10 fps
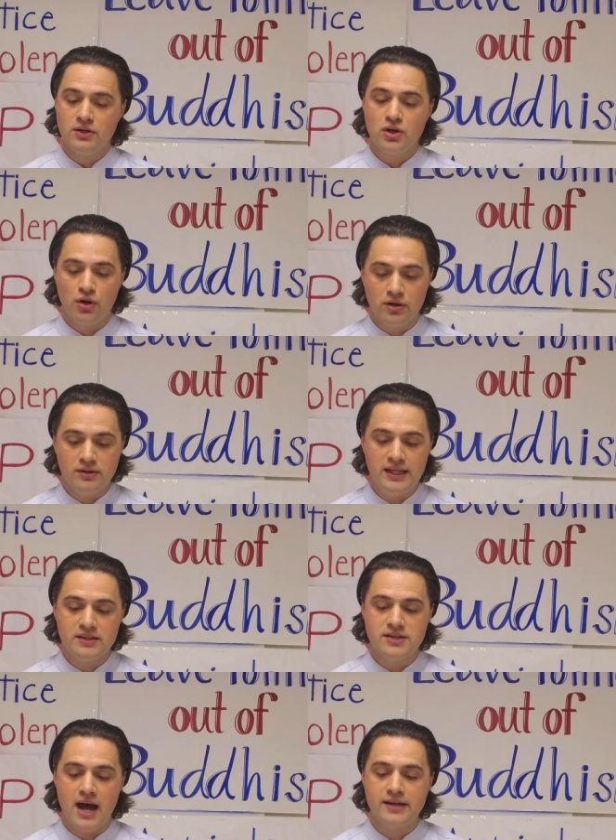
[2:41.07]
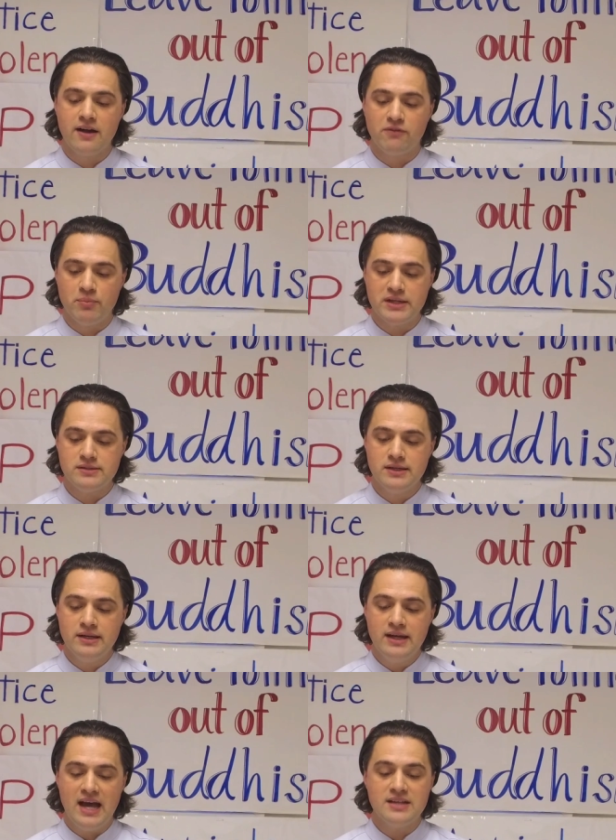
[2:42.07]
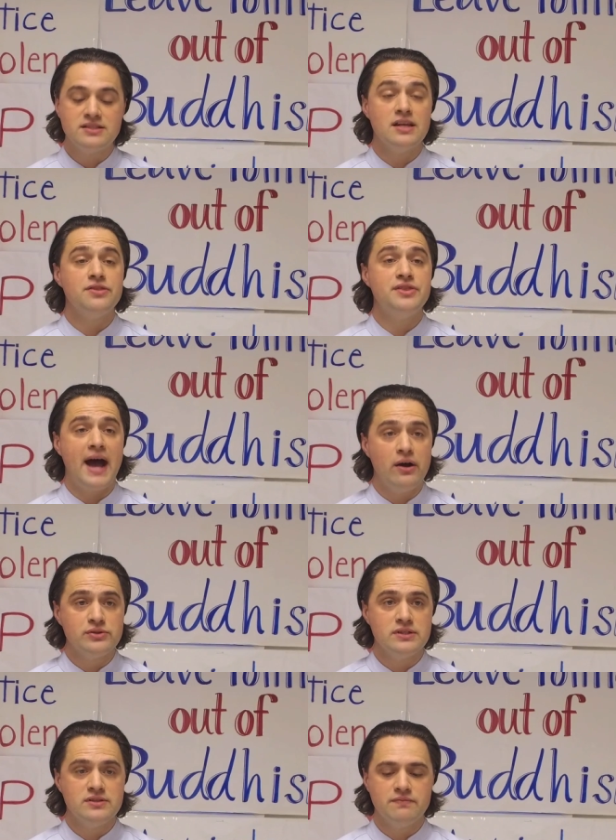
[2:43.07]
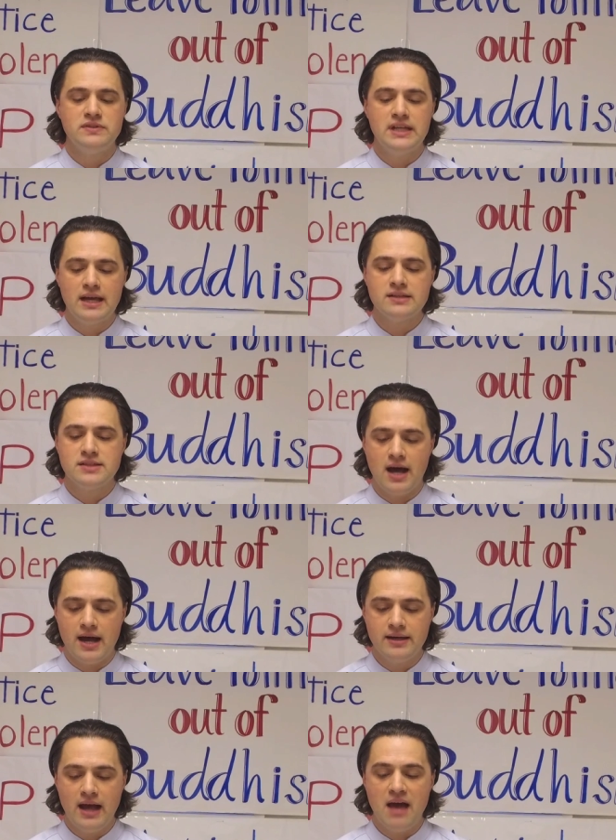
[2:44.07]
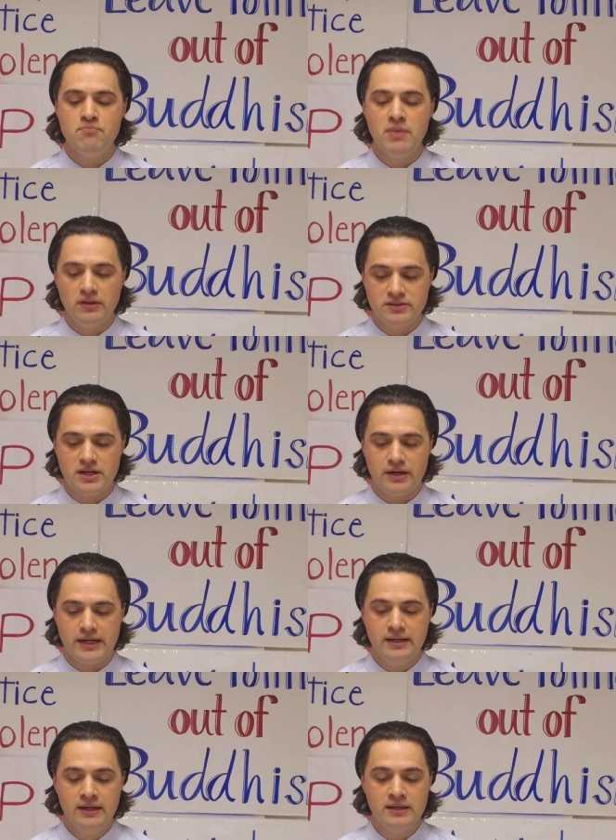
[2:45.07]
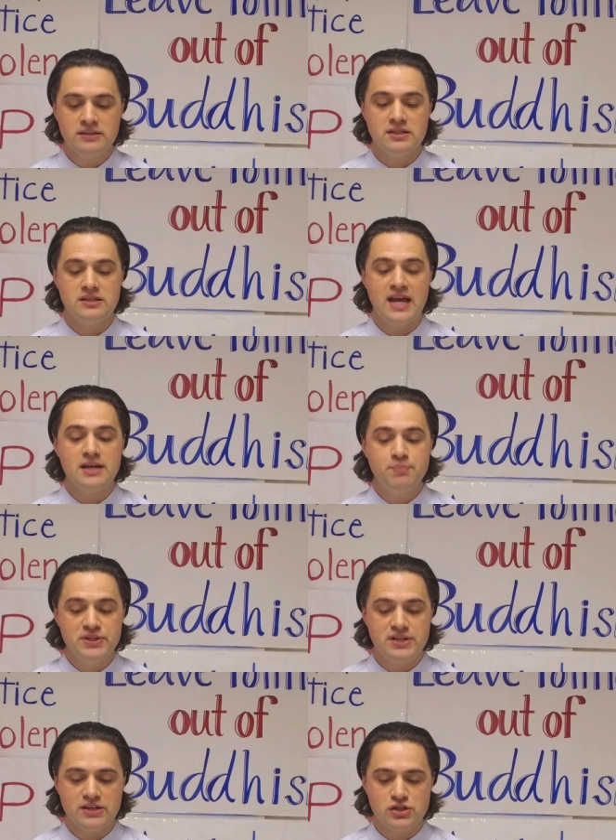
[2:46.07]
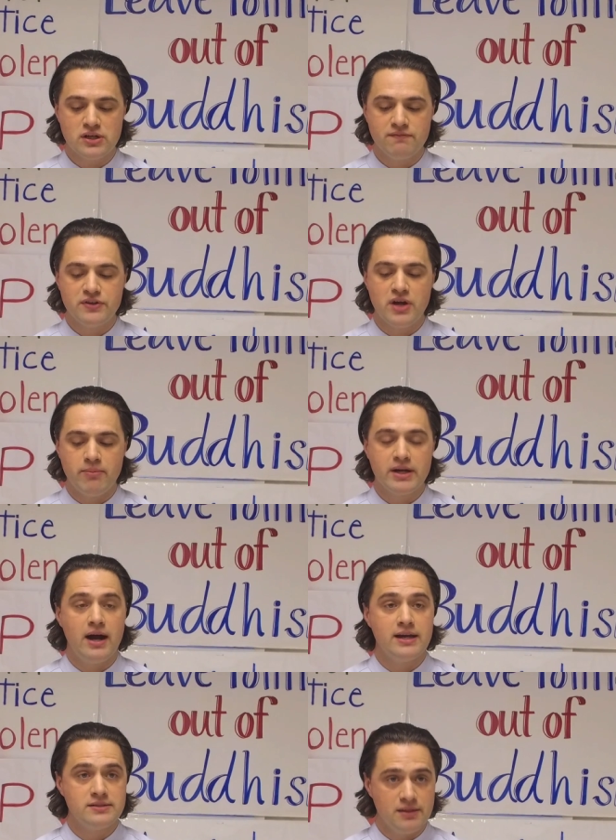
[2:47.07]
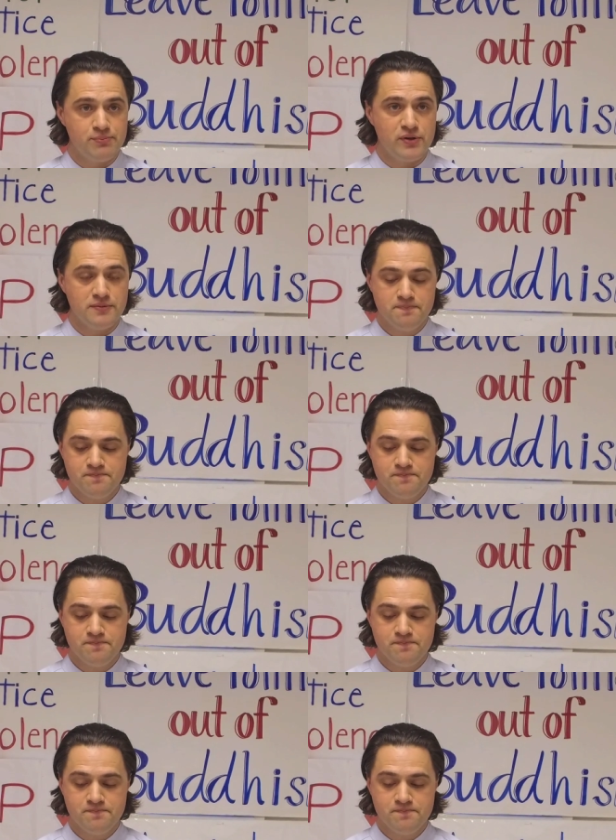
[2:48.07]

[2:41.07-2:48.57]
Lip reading: Currently, the Thai government has sent thousands of DSI and military to take possession of the Dhammakaya Temple.